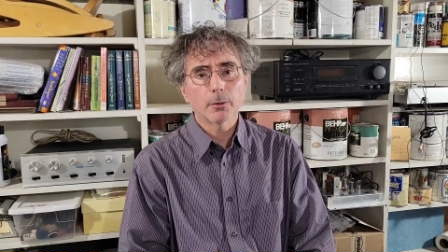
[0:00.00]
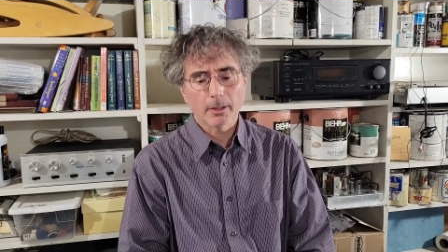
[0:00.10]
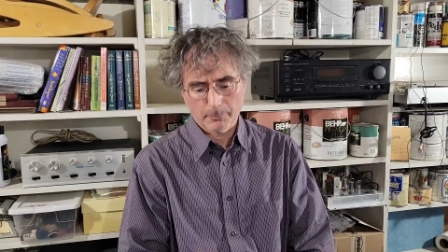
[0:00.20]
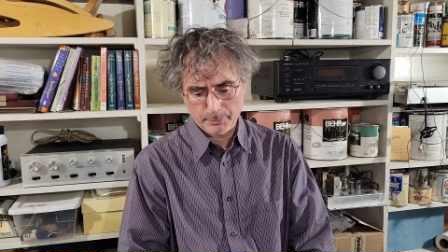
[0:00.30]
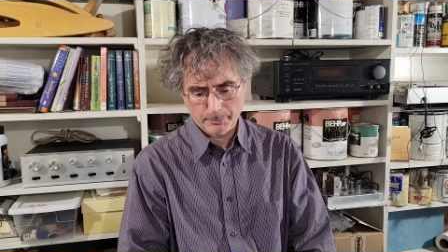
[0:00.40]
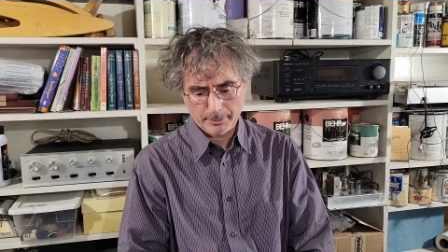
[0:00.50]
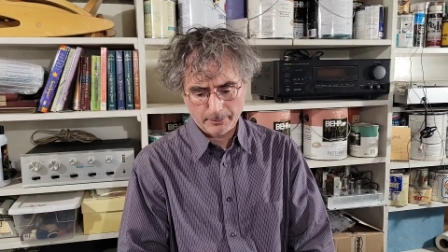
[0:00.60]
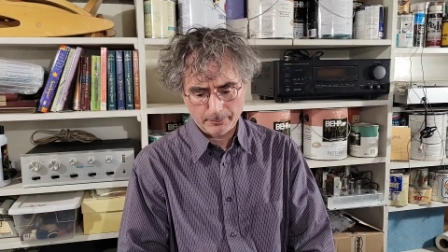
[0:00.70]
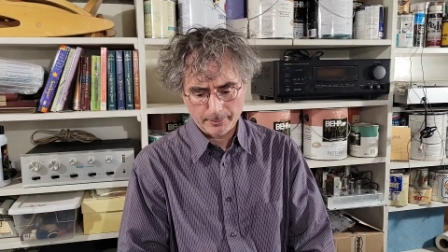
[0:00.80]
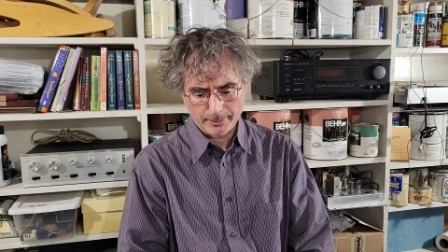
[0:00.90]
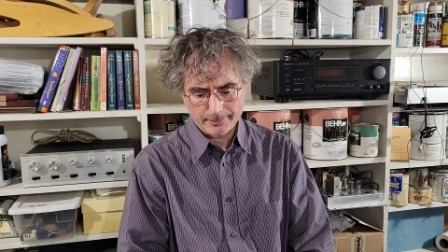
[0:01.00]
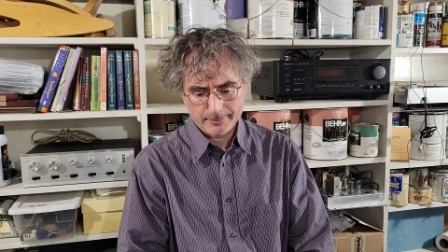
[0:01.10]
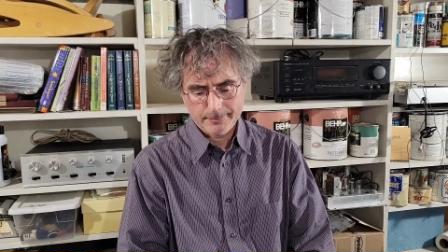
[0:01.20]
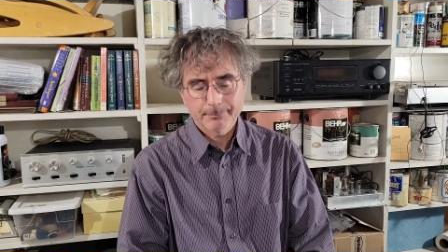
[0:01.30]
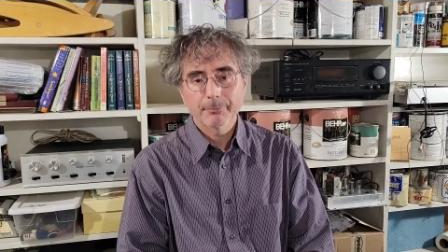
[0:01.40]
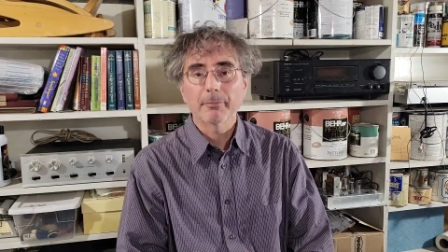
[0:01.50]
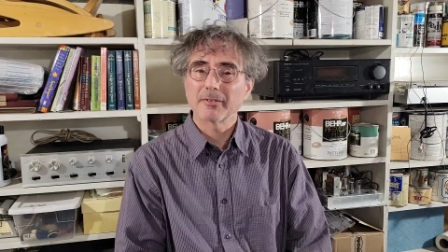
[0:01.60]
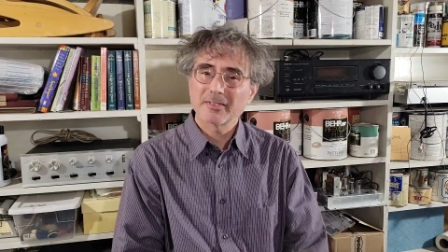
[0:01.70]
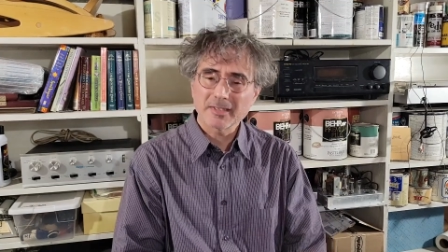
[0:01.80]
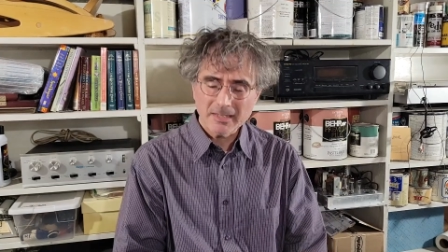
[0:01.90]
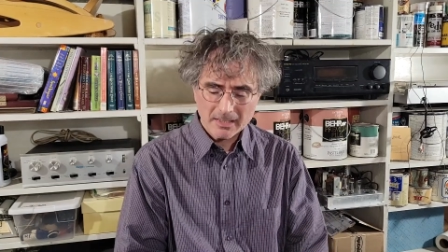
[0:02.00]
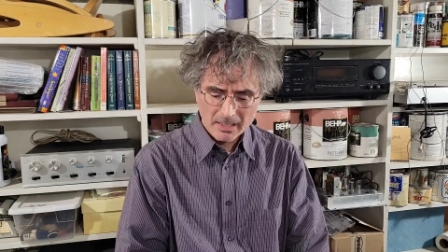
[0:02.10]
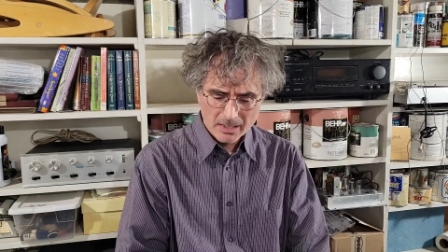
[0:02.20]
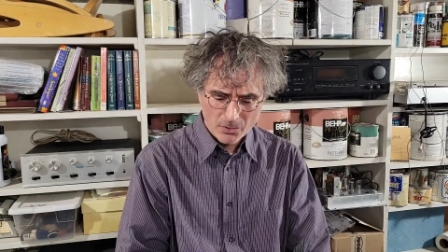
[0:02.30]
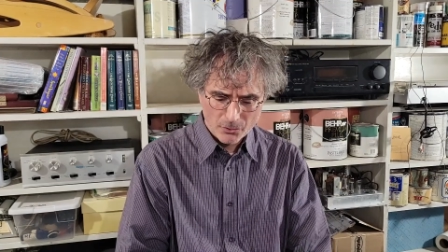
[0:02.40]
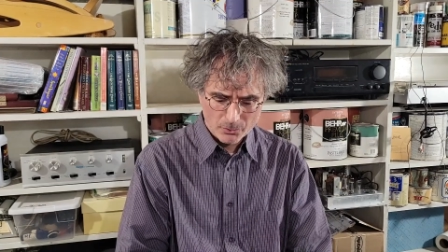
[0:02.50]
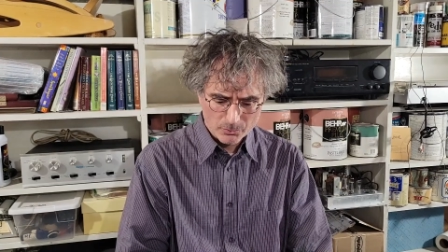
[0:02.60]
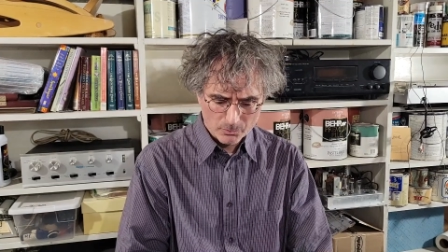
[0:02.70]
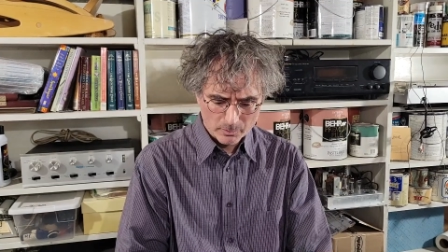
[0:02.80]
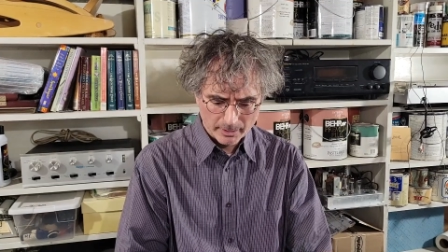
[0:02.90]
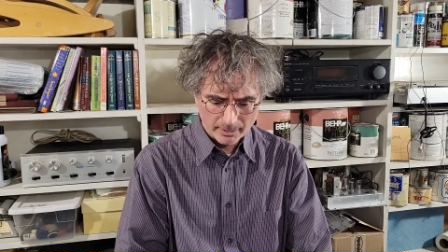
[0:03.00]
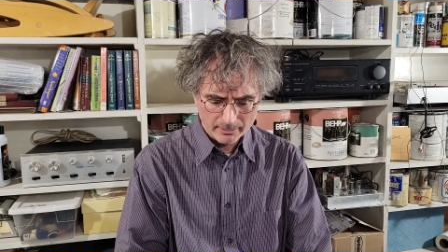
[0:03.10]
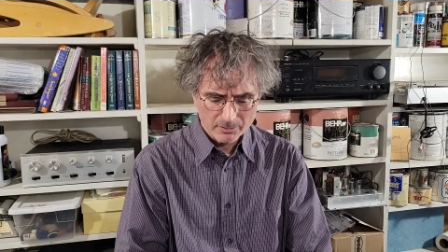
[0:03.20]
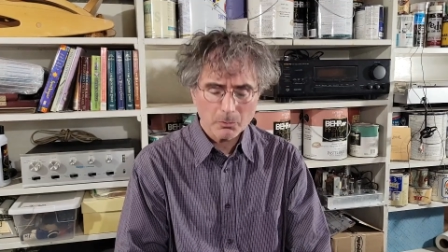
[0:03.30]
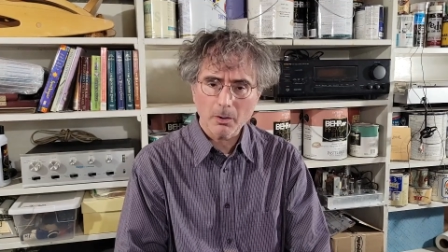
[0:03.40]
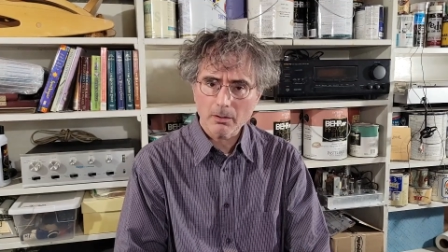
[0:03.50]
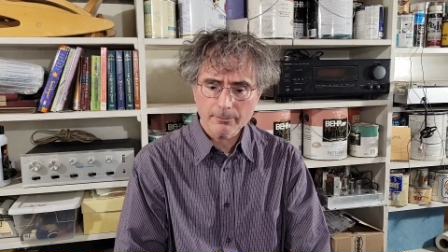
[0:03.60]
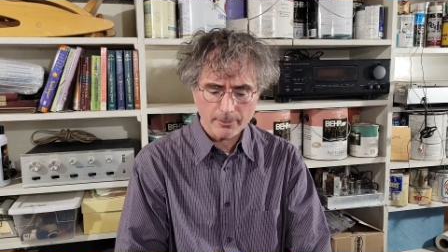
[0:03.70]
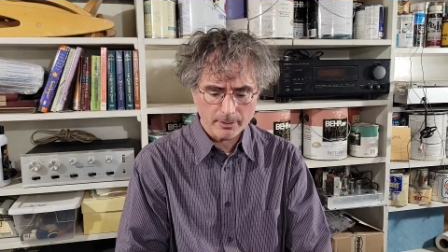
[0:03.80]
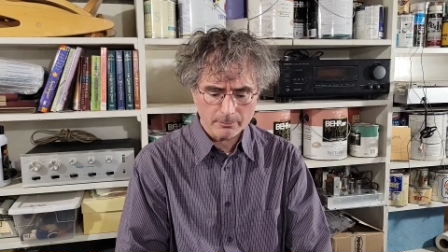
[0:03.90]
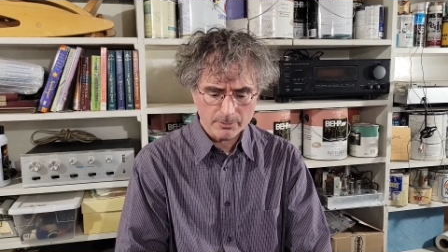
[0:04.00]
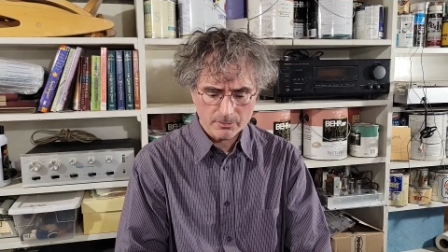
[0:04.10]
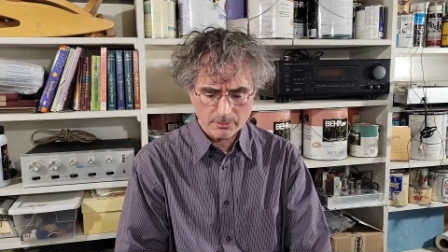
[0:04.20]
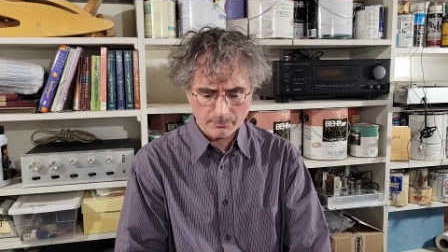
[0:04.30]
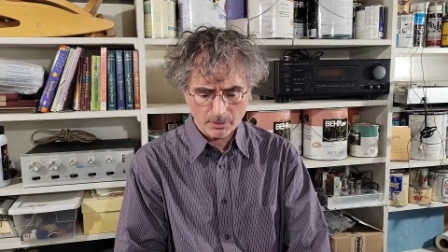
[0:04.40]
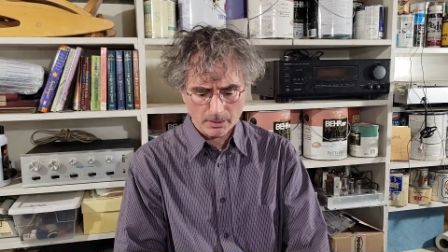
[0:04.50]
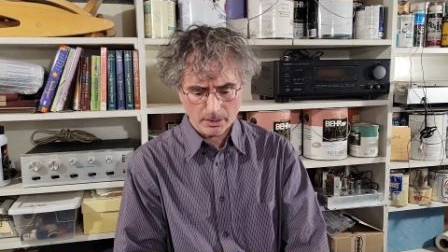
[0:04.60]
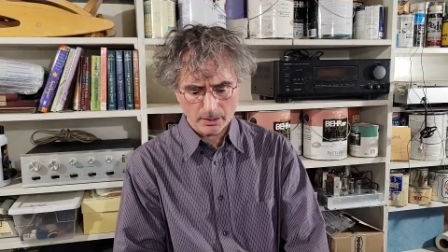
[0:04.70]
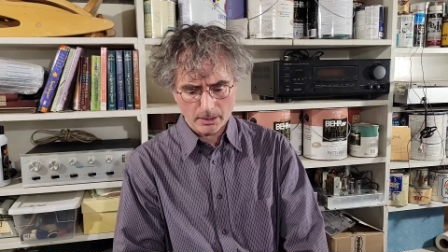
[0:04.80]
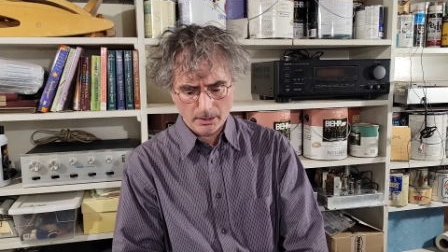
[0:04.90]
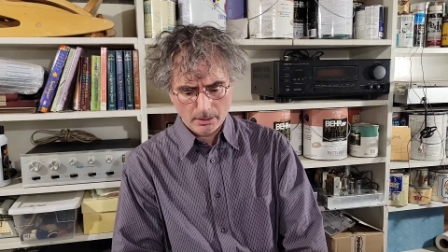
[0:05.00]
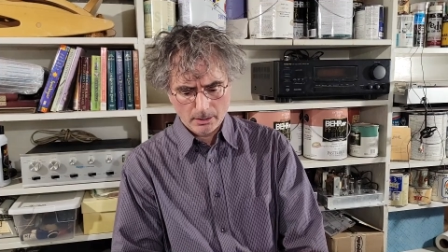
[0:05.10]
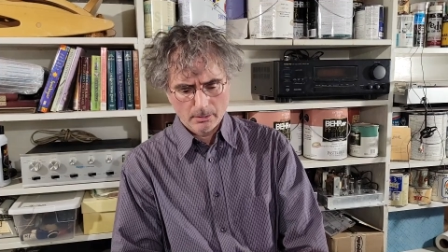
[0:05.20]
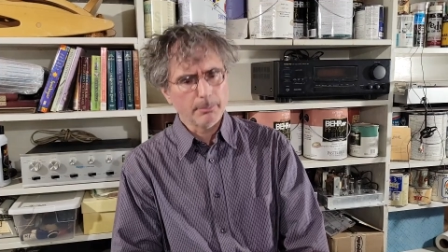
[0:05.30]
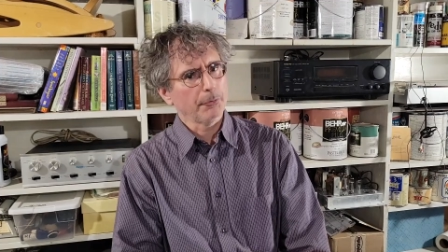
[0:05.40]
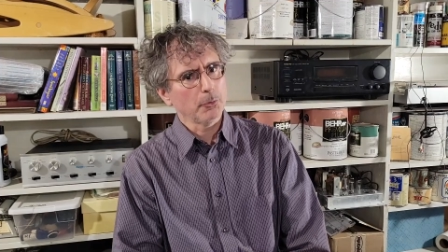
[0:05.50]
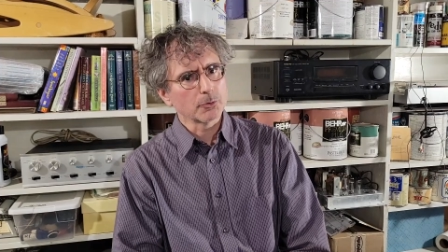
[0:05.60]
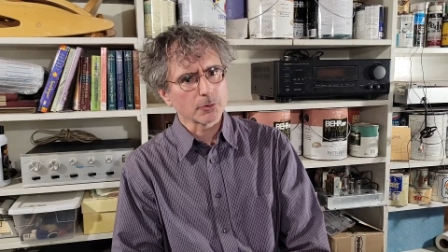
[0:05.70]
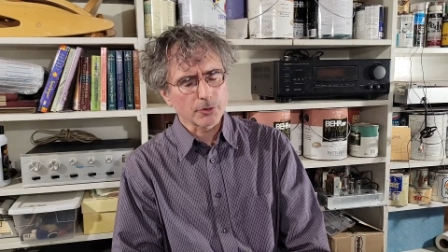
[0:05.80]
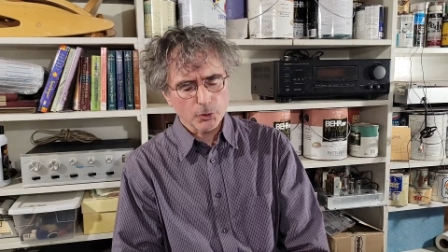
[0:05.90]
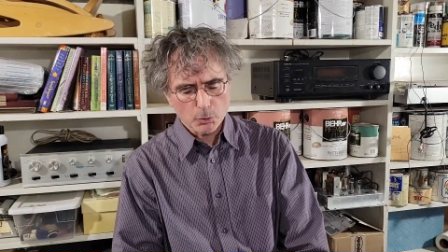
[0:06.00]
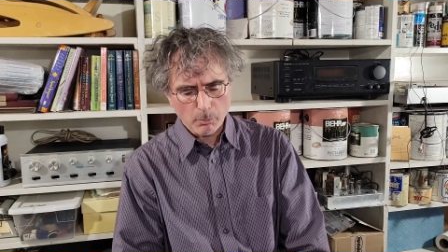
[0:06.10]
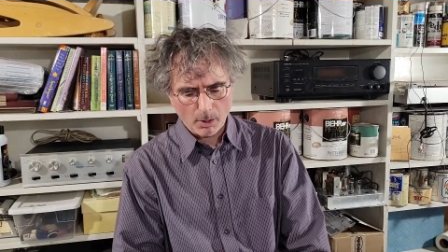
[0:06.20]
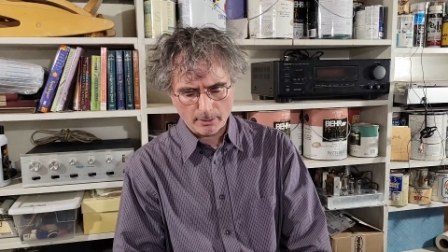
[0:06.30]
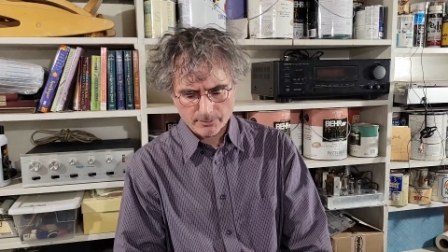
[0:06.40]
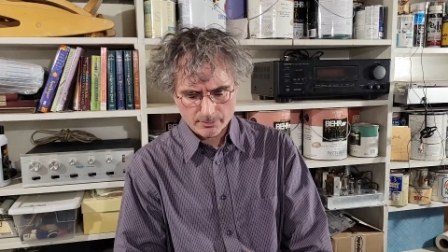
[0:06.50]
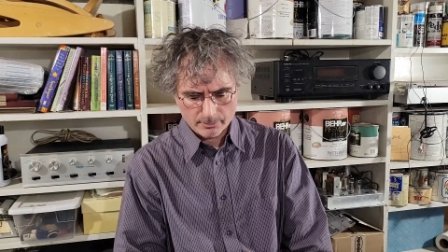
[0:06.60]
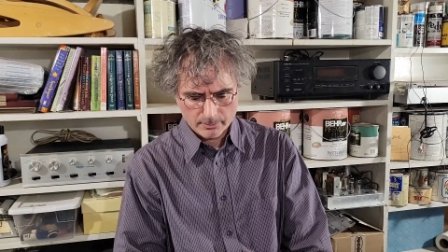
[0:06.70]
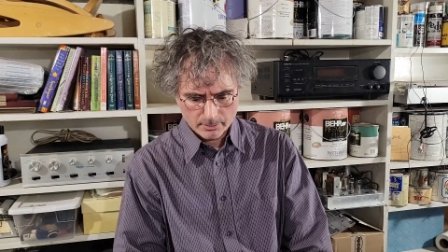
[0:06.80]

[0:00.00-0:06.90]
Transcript: output power ratings, but I've seen those ratings qualified with something like, but those are tube watts,